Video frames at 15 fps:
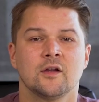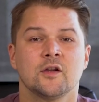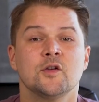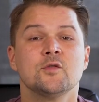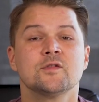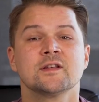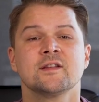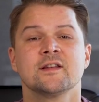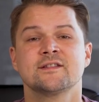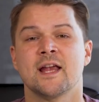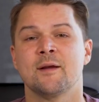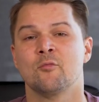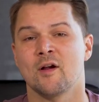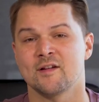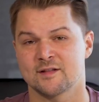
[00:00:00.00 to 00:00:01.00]
Using the
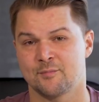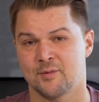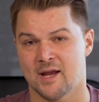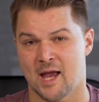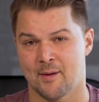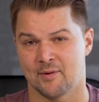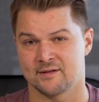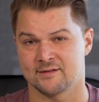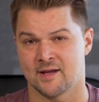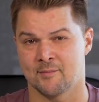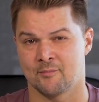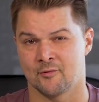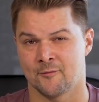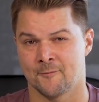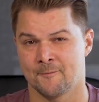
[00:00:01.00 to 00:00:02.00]
same recipe app
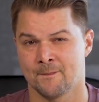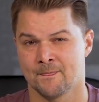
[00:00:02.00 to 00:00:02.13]
example,